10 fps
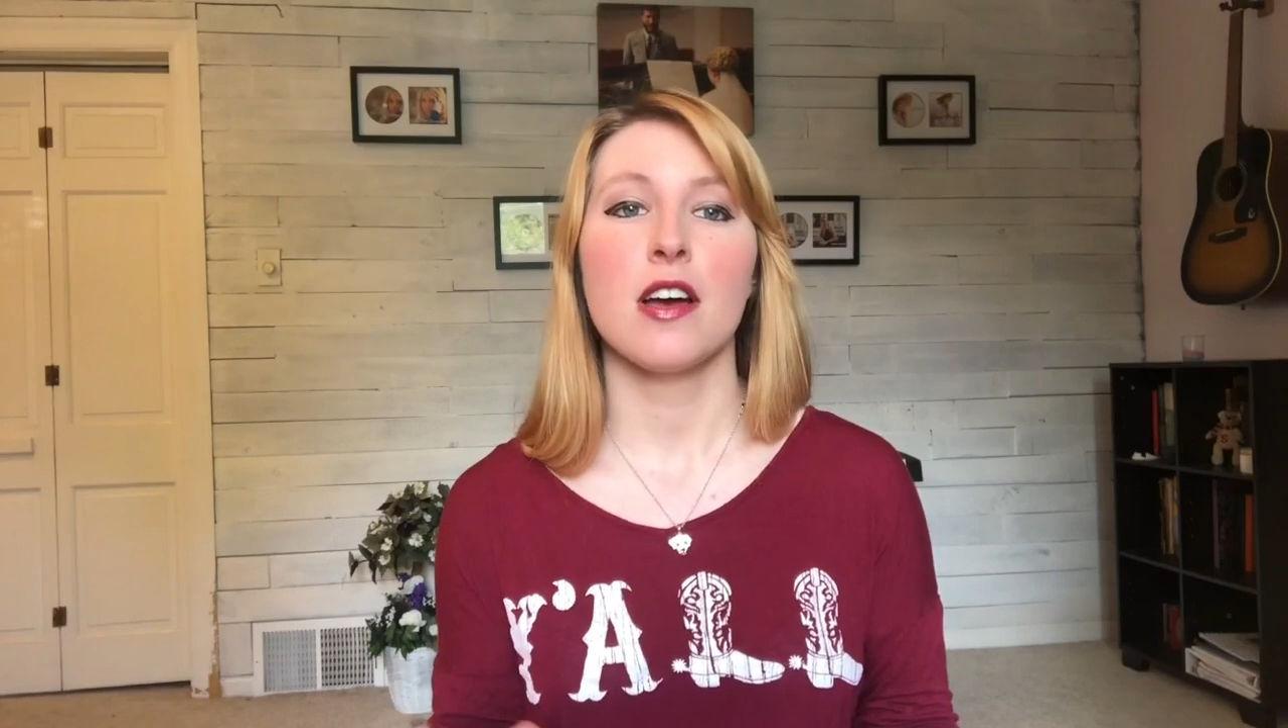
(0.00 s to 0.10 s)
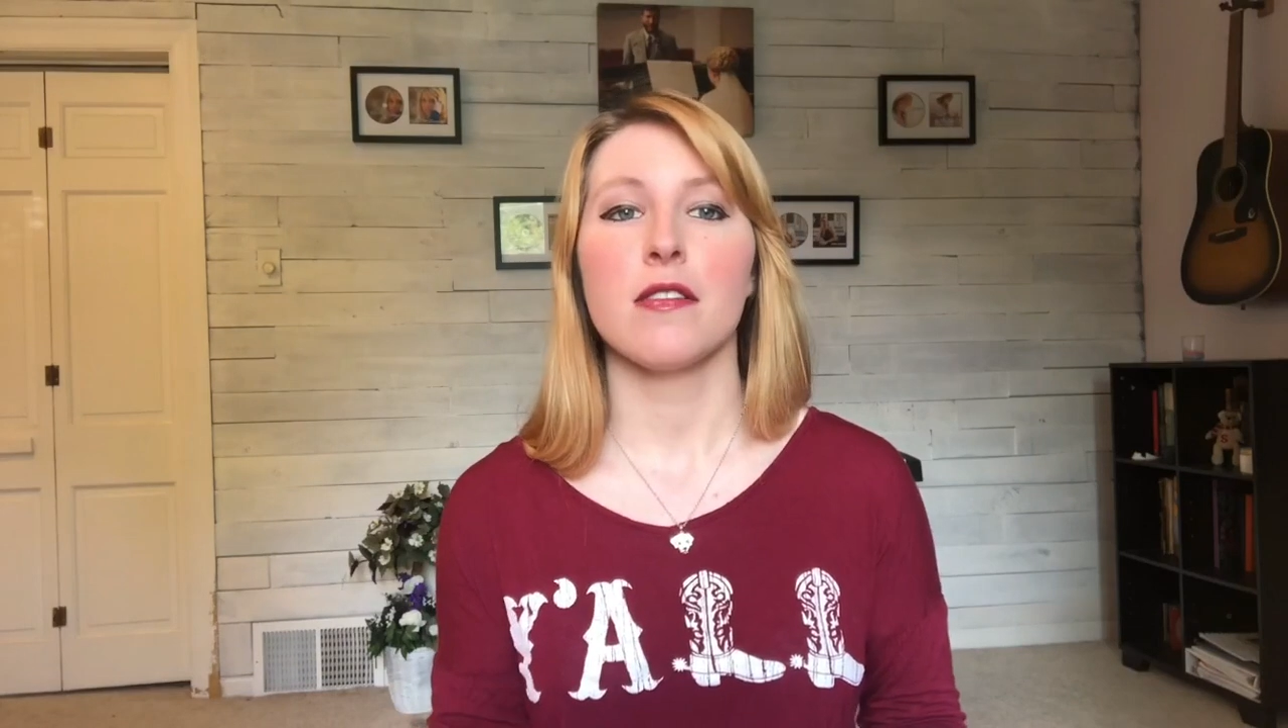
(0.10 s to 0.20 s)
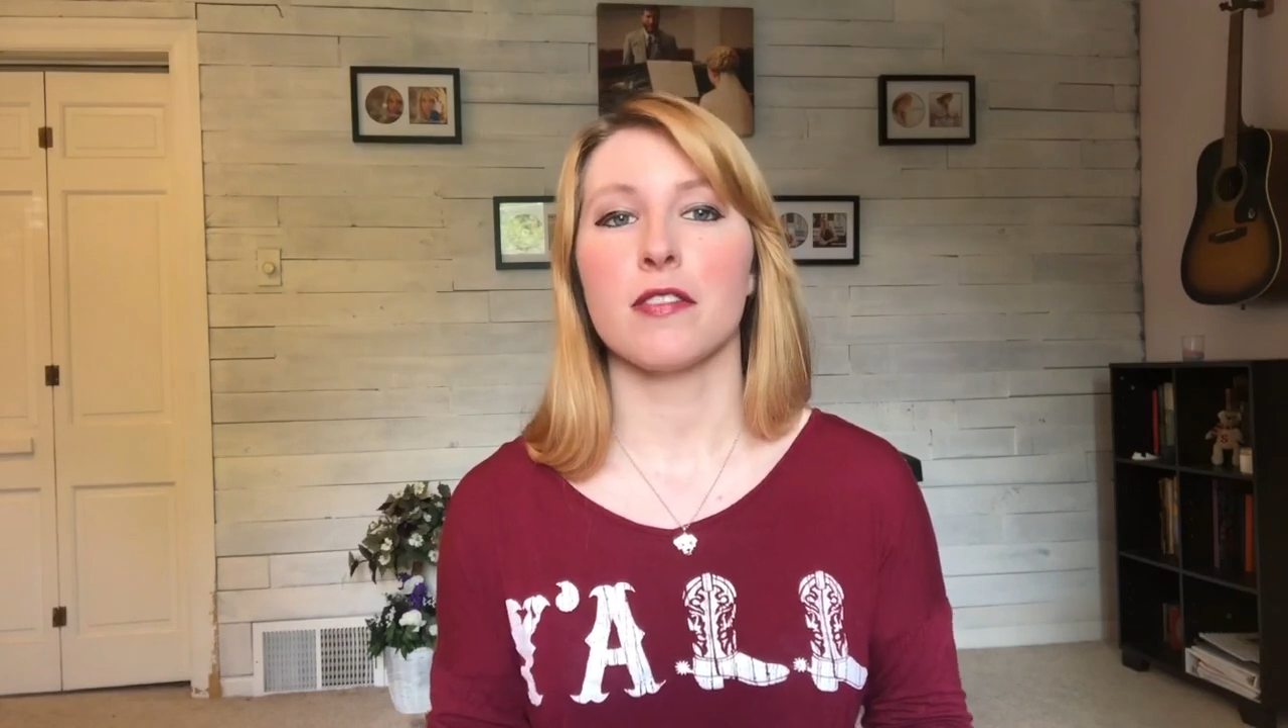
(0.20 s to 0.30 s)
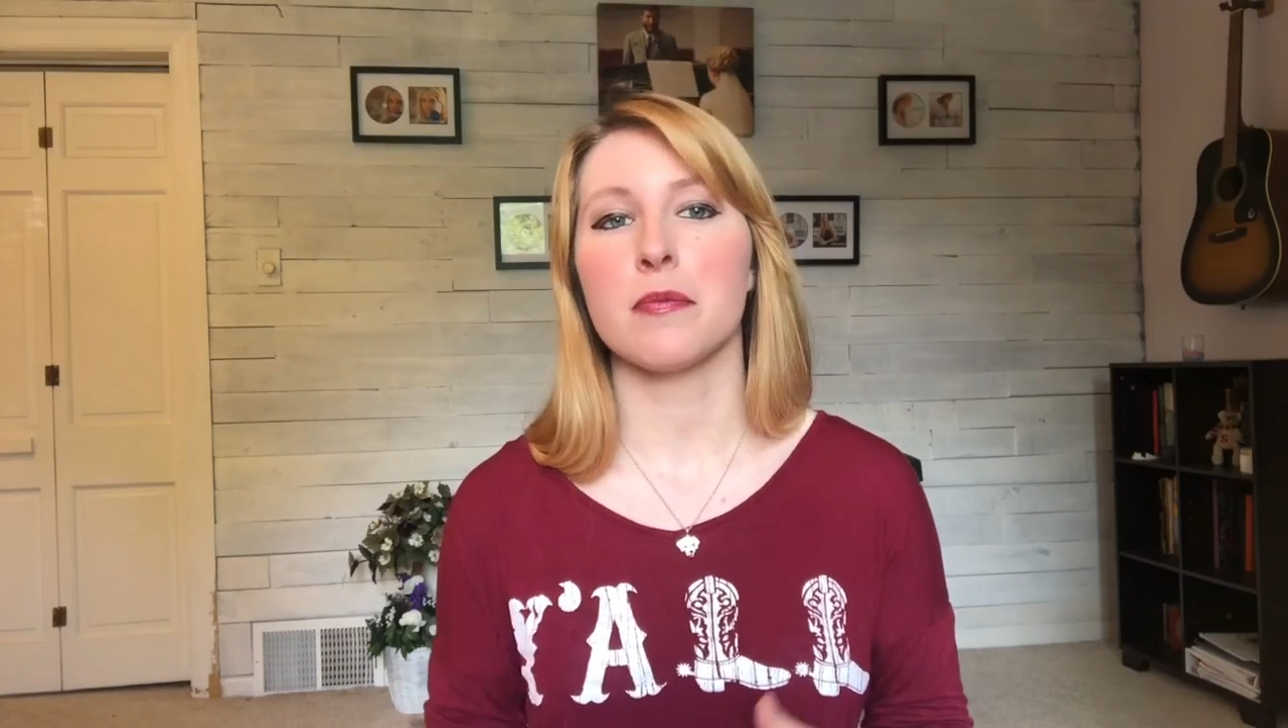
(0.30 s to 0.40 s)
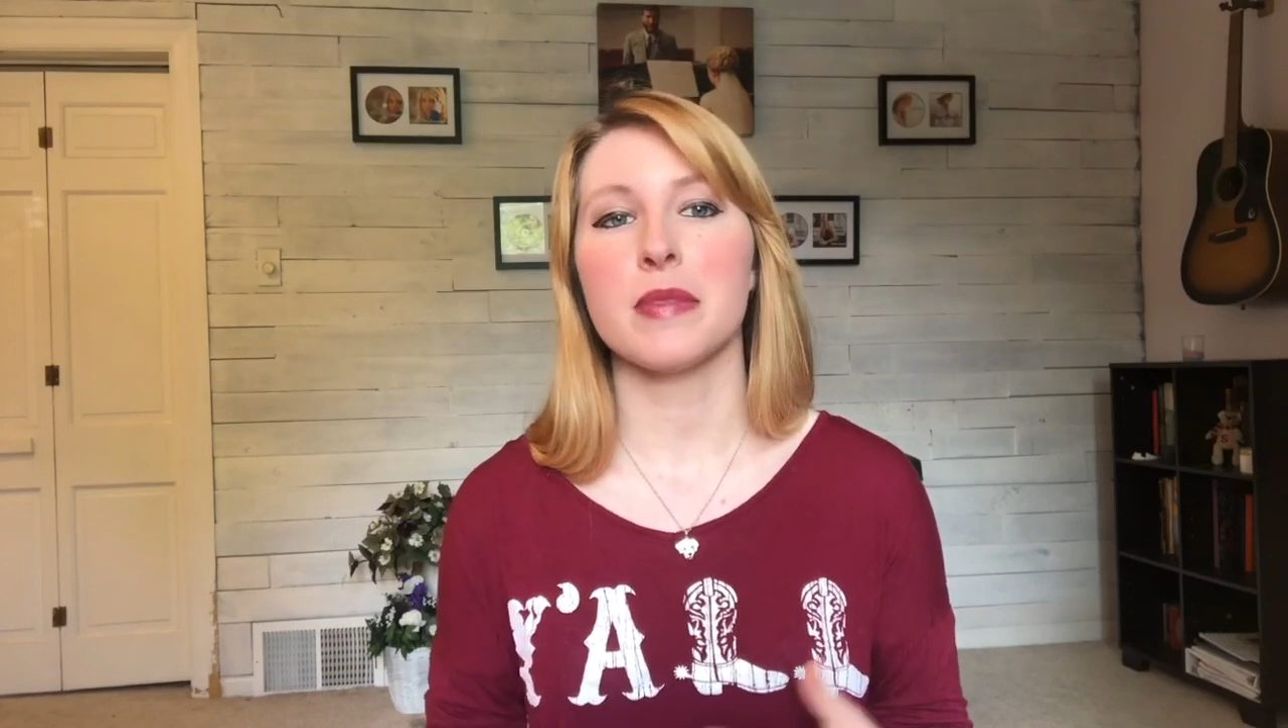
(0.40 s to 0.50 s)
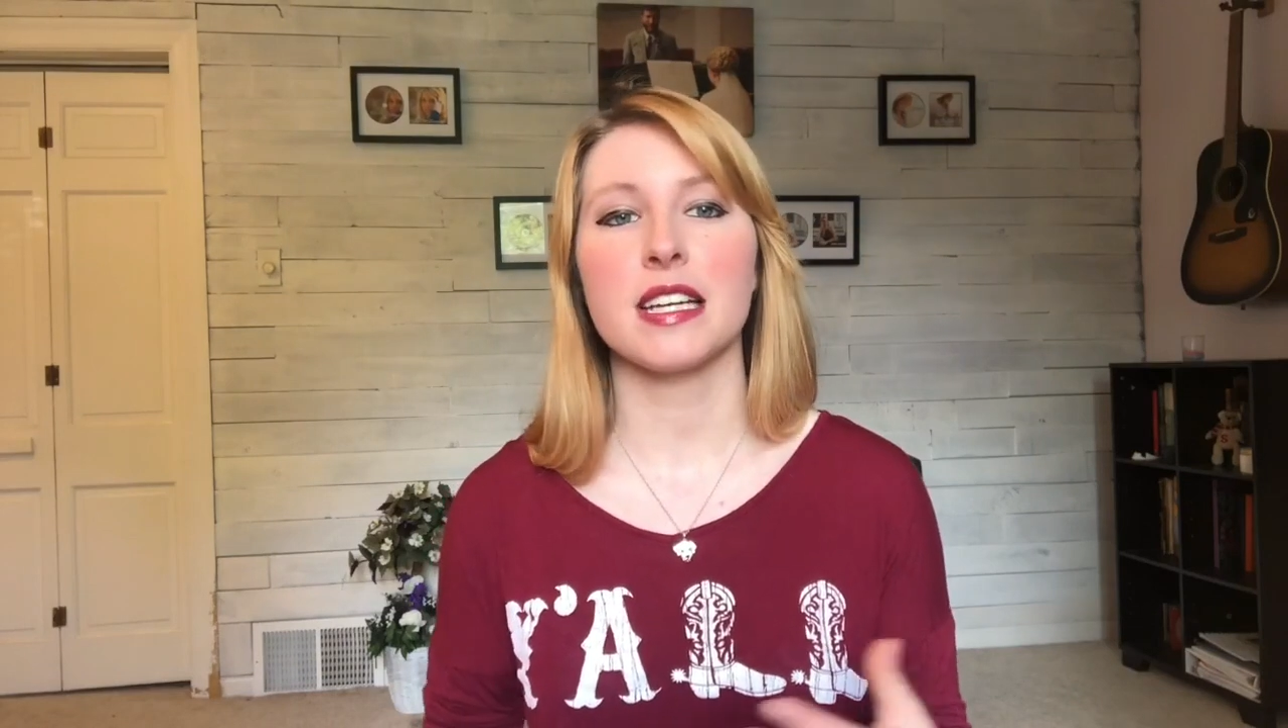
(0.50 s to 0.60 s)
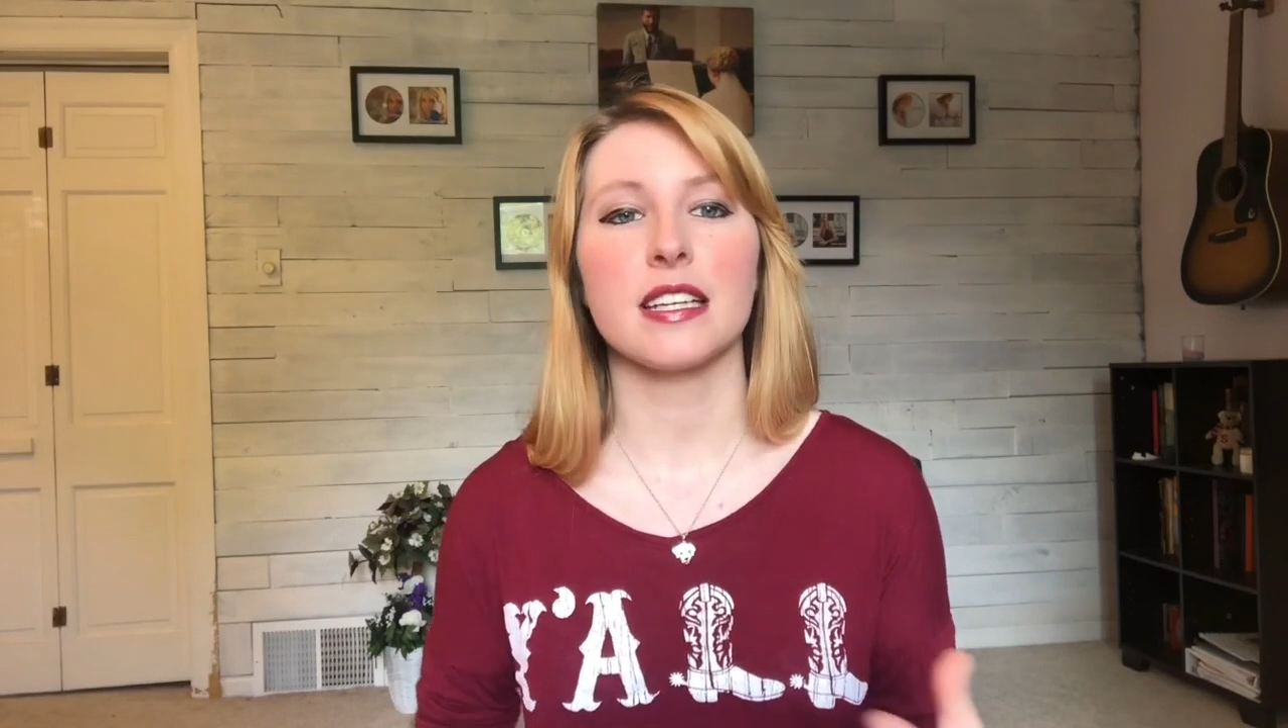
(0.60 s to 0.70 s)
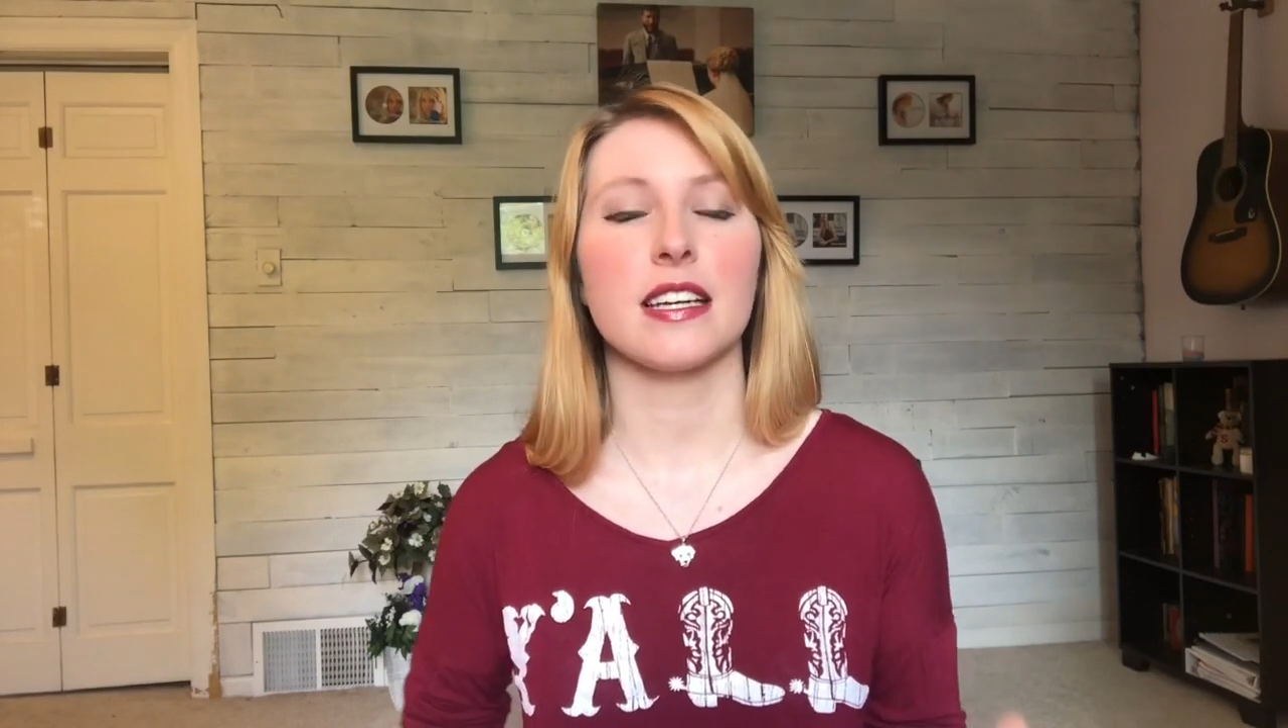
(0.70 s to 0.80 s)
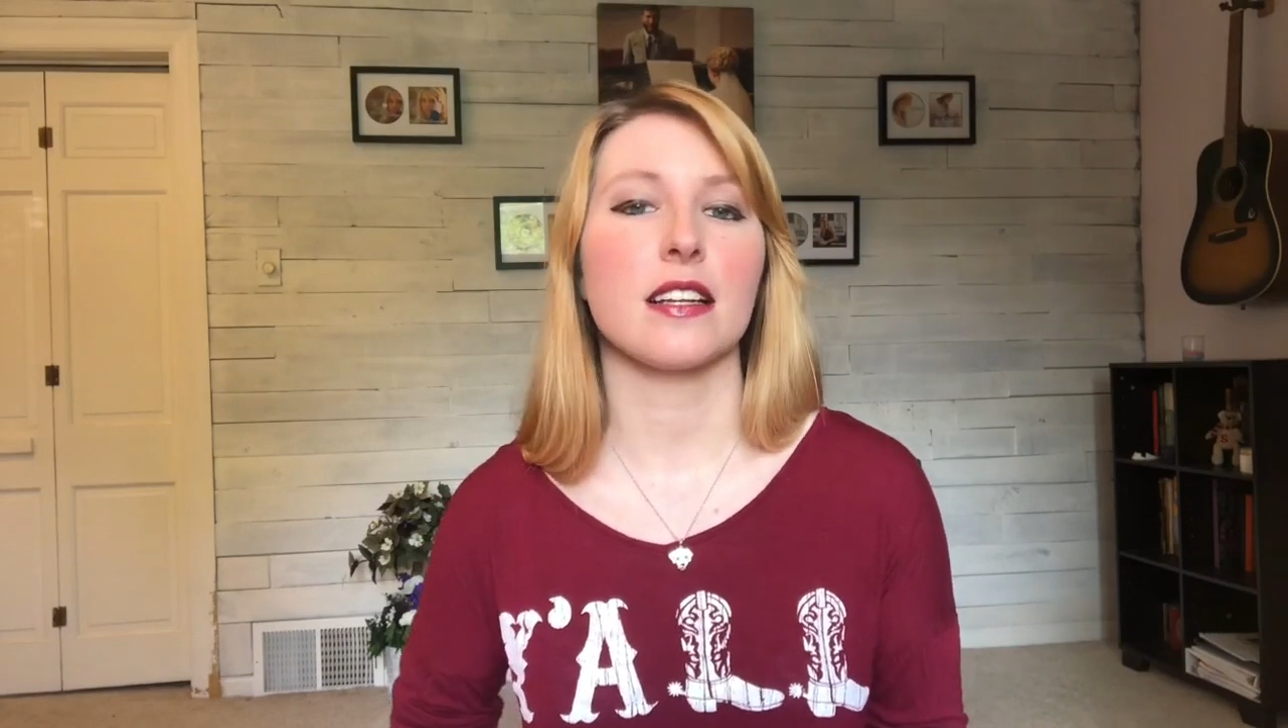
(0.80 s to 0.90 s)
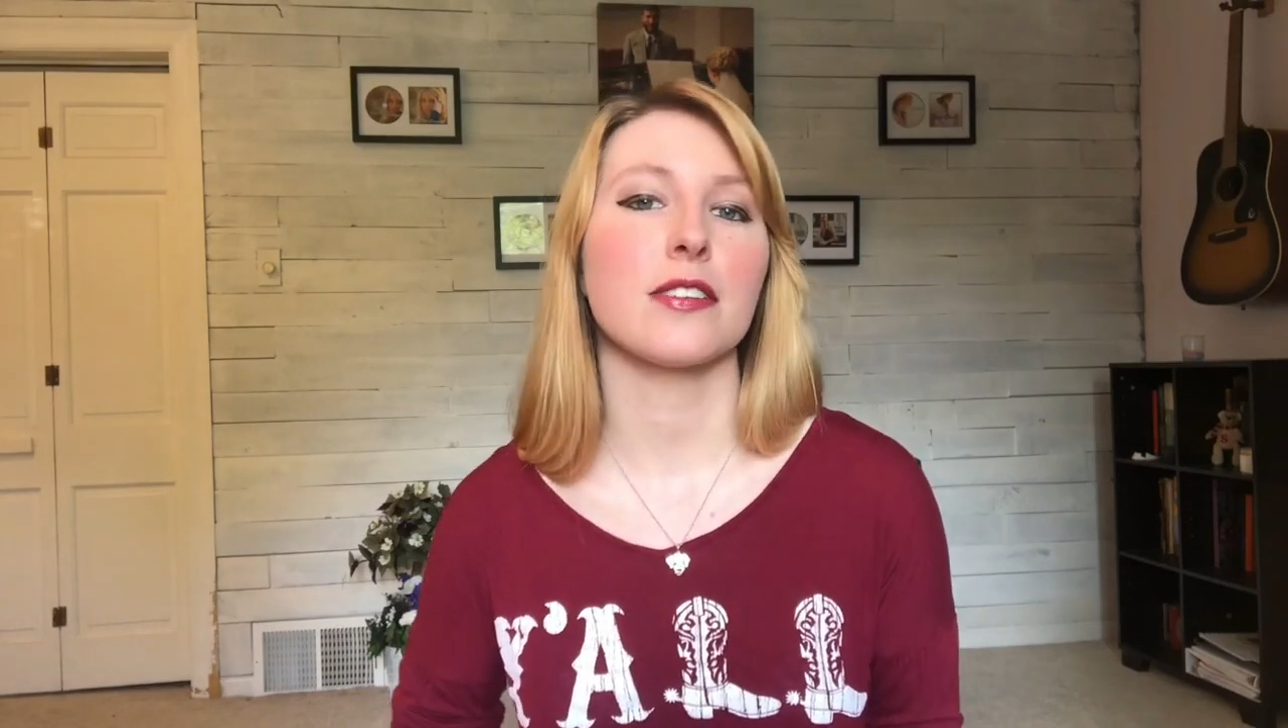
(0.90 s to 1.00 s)
for me to
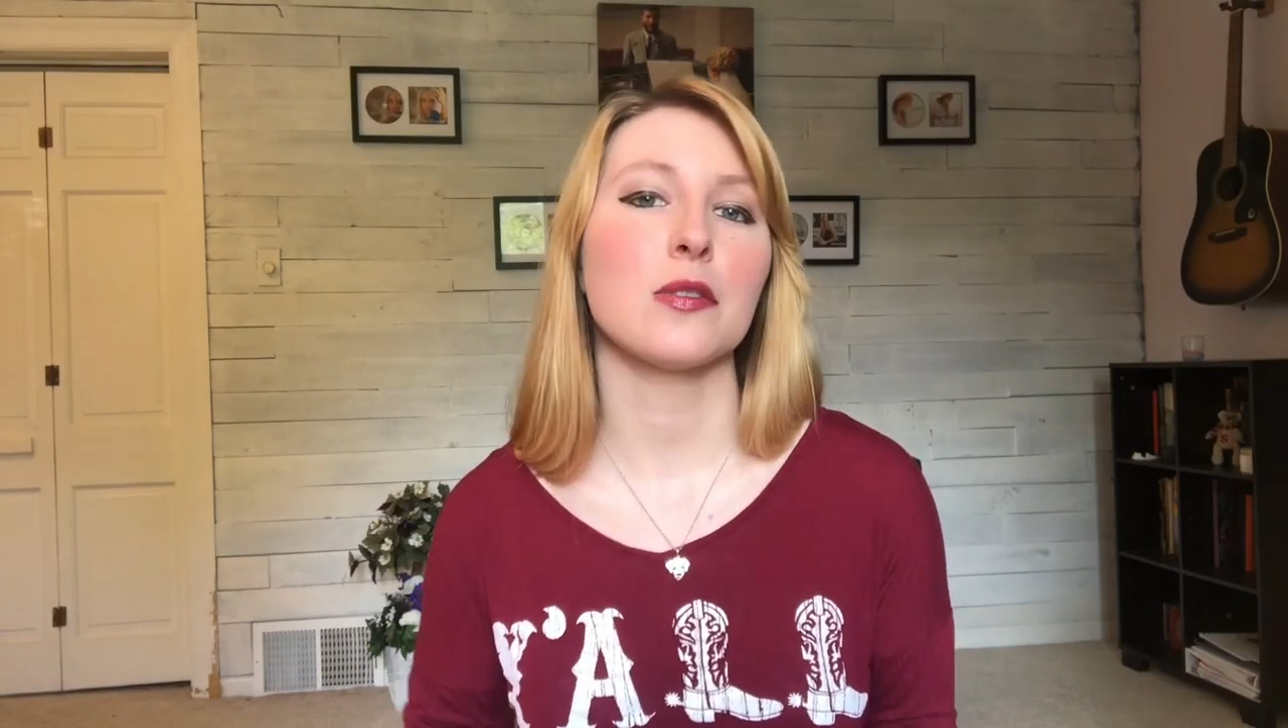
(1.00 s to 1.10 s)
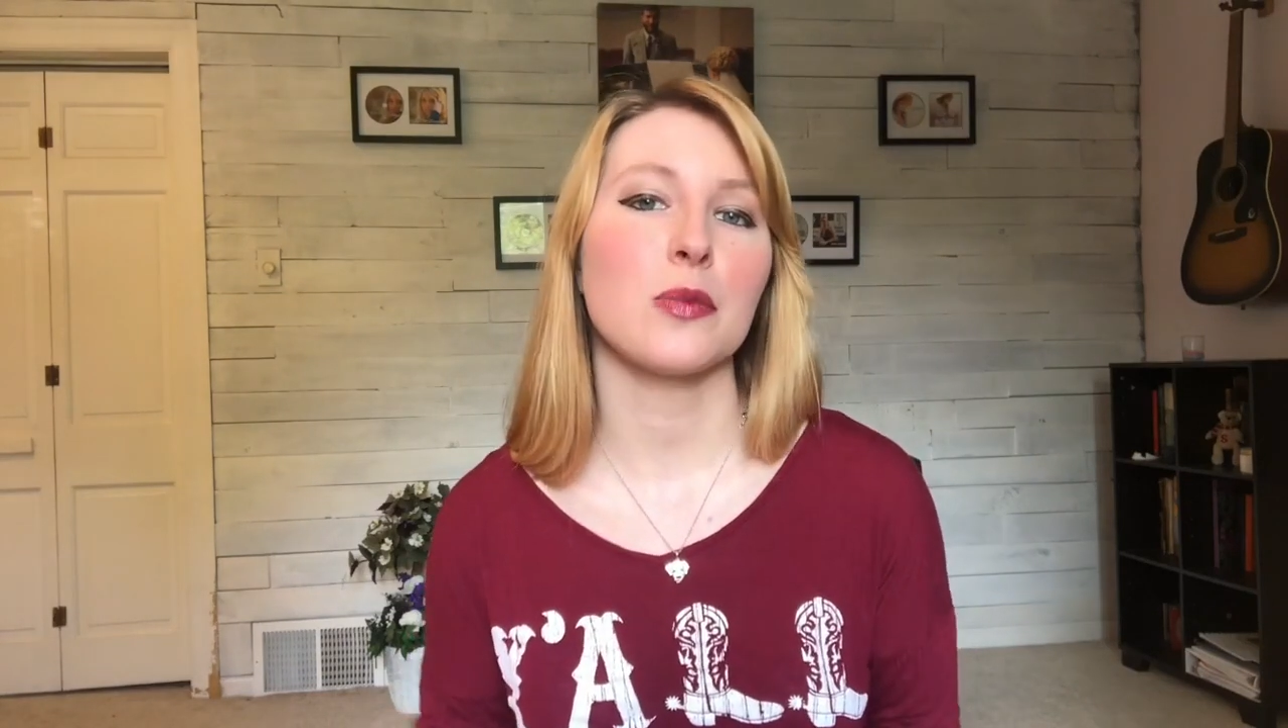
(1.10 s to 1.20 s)
get a little